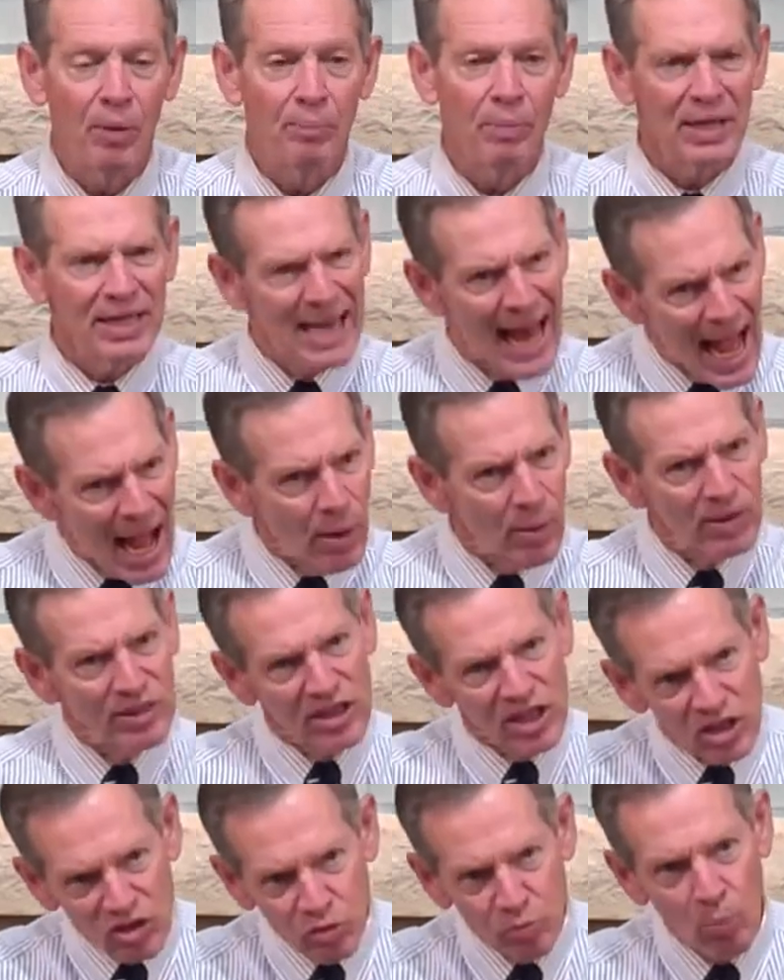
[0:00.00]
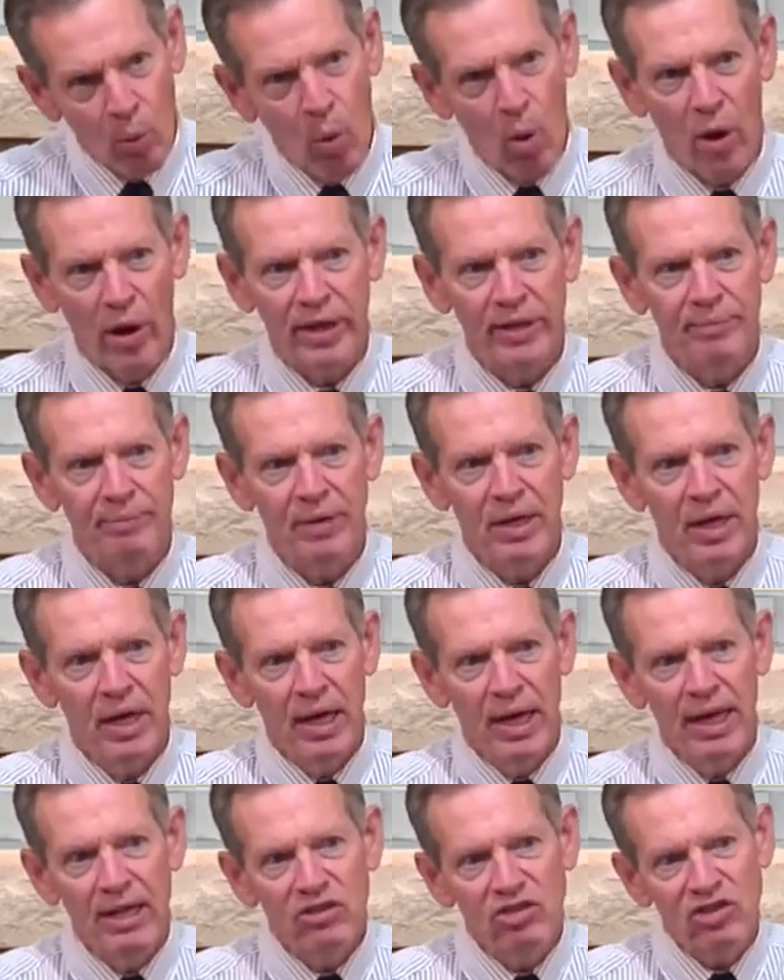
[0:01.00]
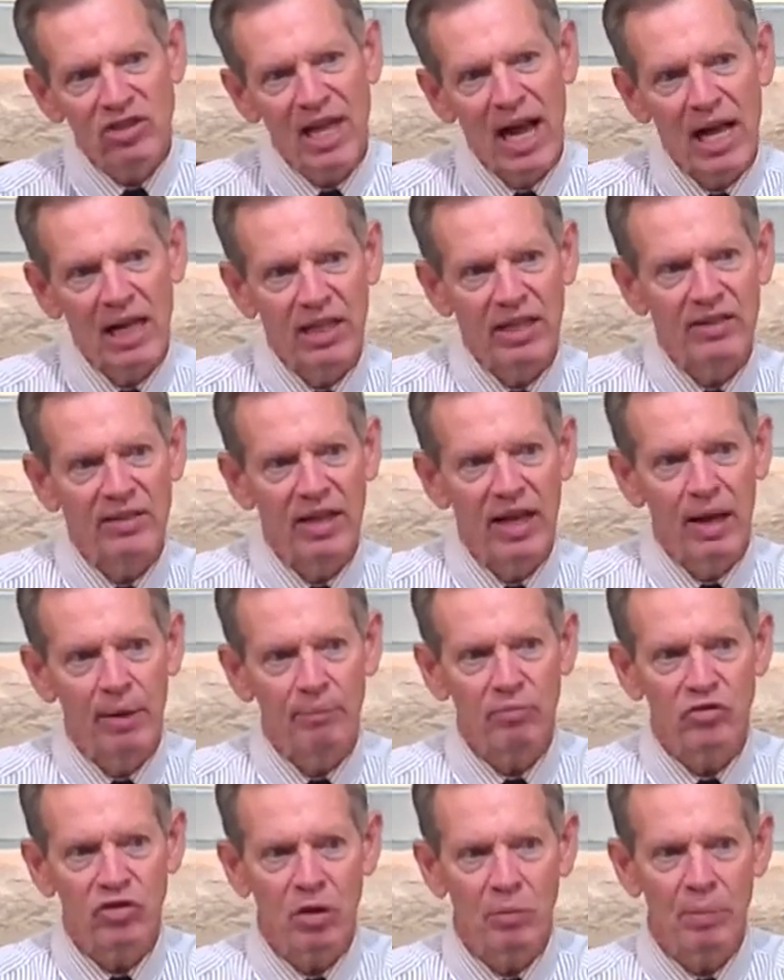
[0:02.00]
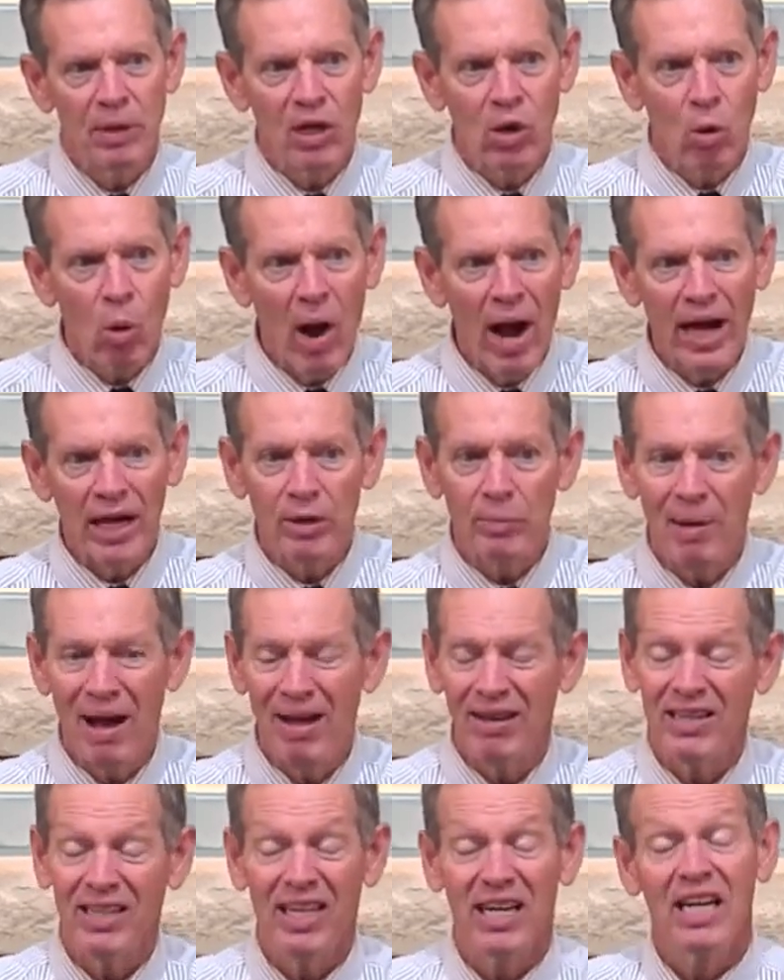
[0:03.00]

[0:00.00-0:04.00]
But now at this point, he's telling them to be quiet about it,